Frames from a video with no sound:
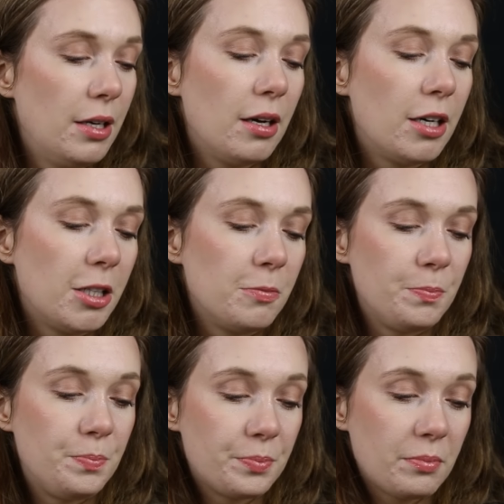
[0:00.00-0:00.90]
Um,
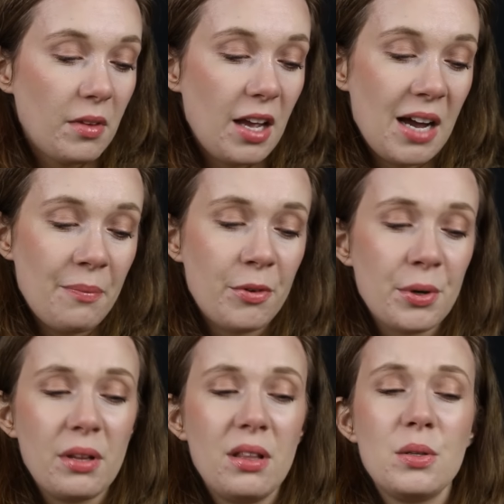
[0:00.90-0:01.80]
I'm very
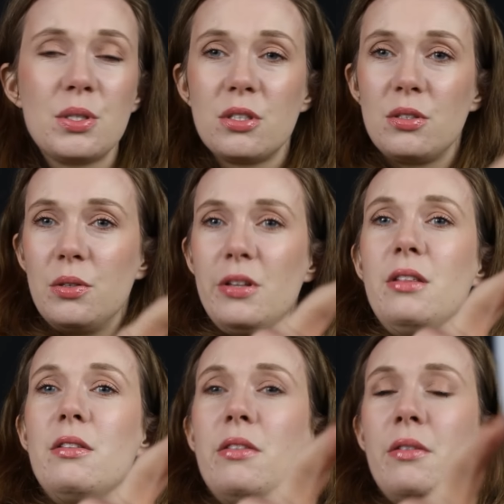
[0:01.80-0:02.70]
close to the,
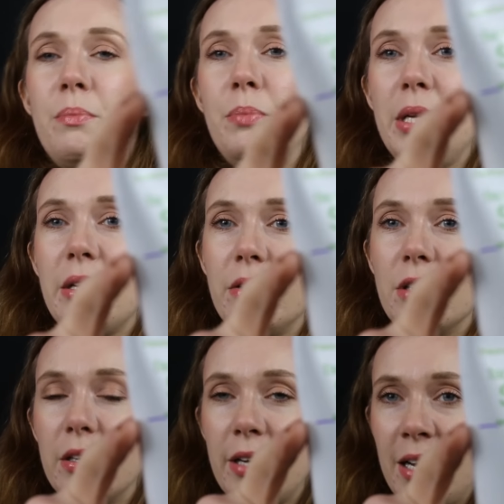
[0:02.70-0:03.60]
being
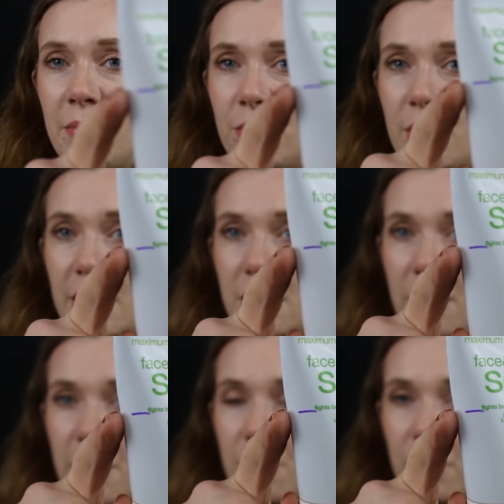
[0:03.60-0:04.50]
done. I'm right
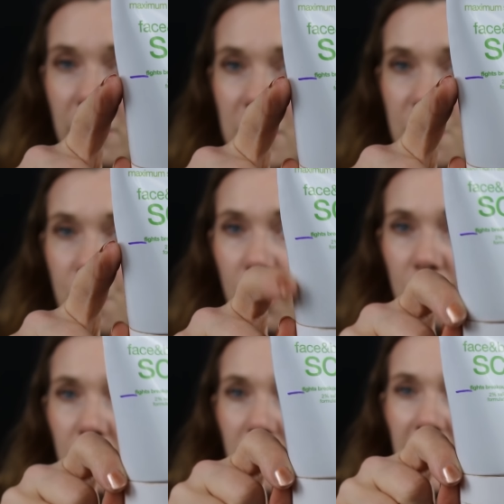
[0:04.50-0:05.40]
here on this
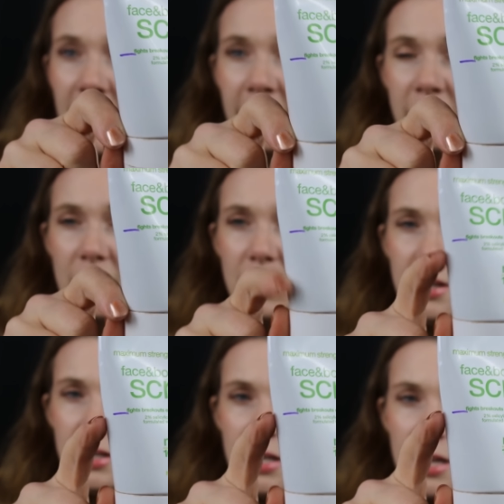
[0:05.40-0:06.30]
purple line
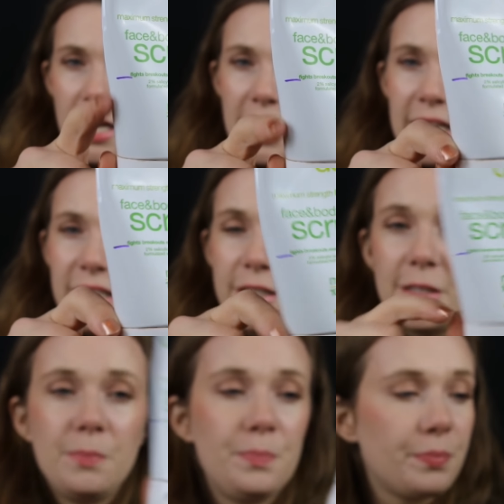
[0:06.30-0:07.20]
and
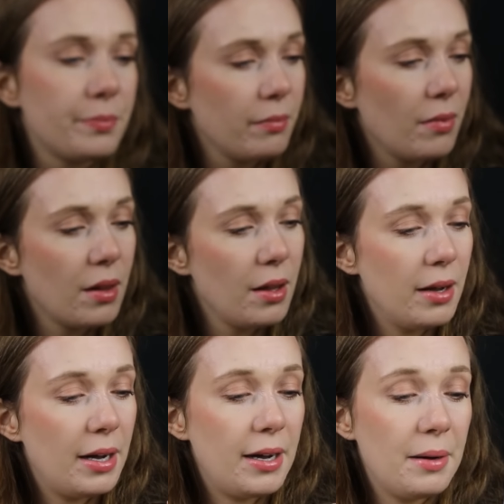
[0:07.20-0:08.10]
um,
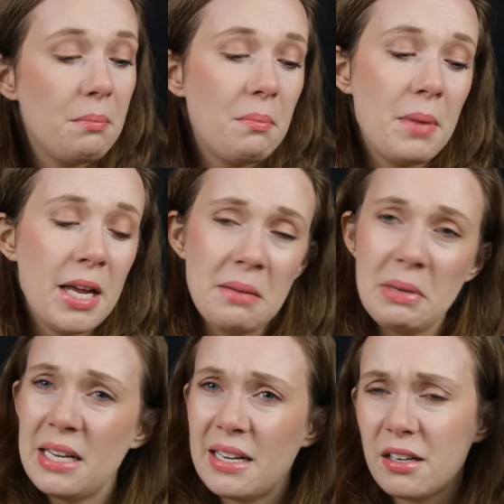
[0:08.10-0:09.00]

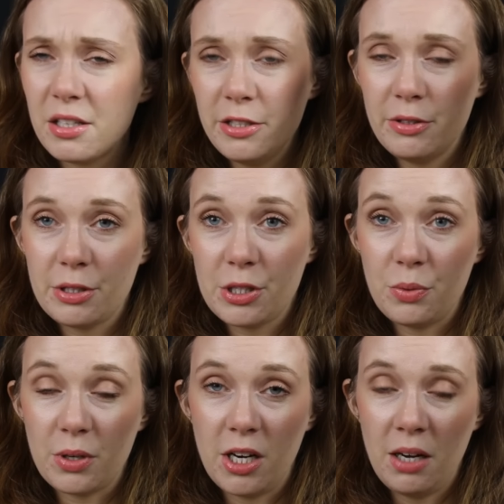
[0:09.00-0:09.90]
maybe I can use this
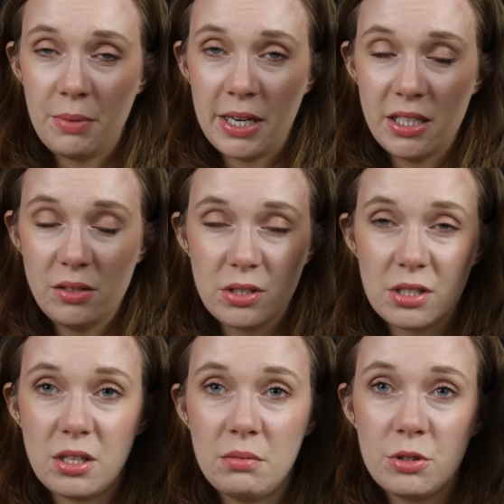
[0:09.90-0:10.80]
one up. I use
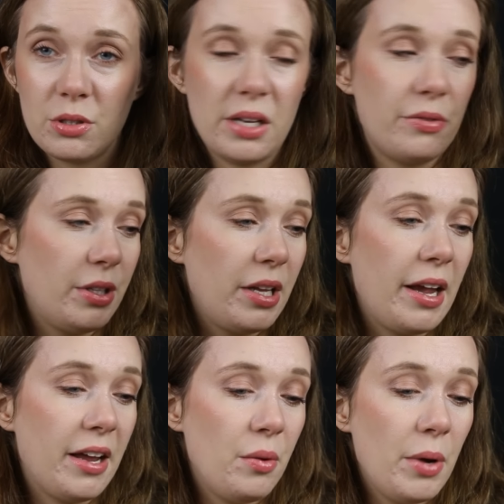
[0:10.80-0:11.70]
this almost every day
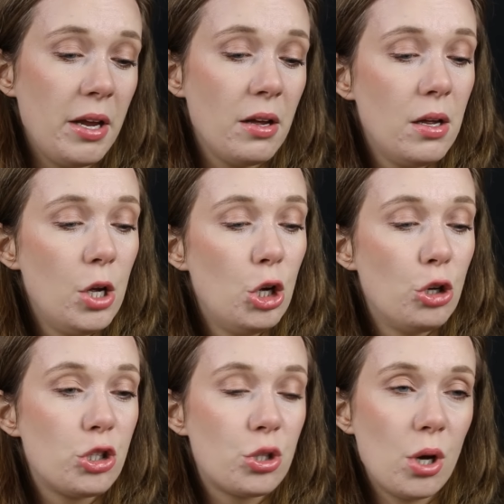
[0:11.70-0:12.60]
anyway,
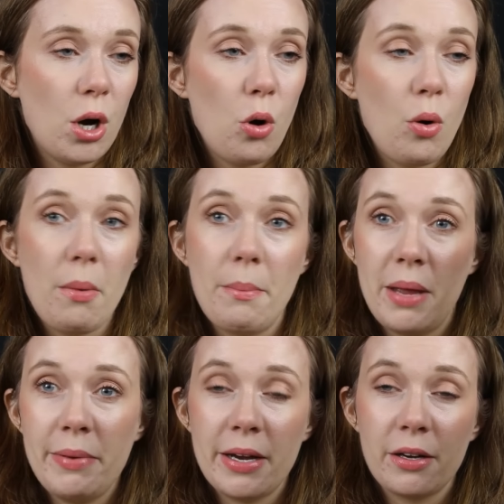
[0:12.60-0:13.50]
so
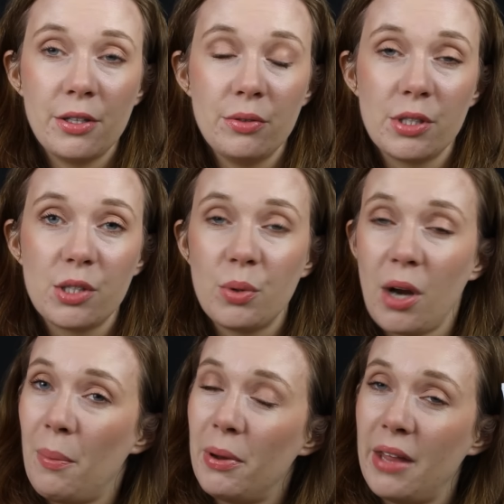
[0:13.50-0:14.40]
maybe I can use this one
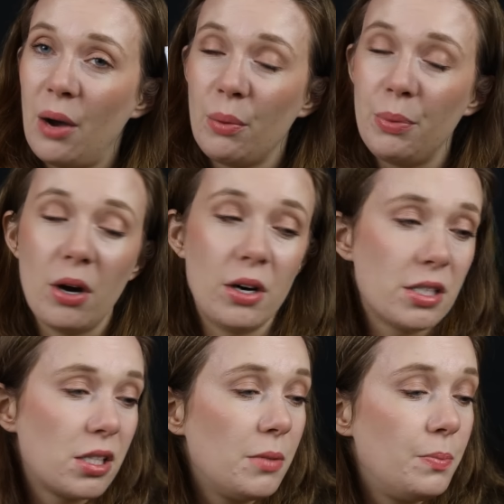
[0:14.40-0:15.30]
up and that would be
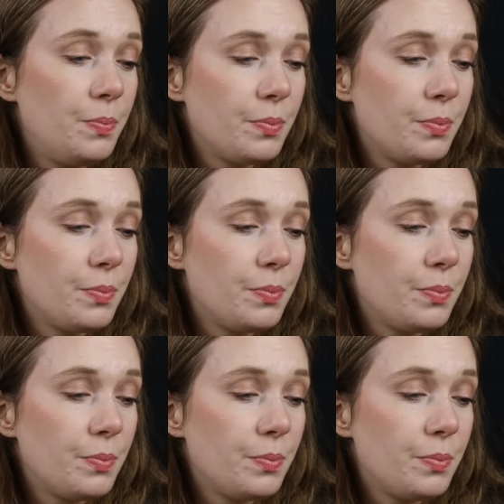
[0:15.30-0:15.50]
awesome.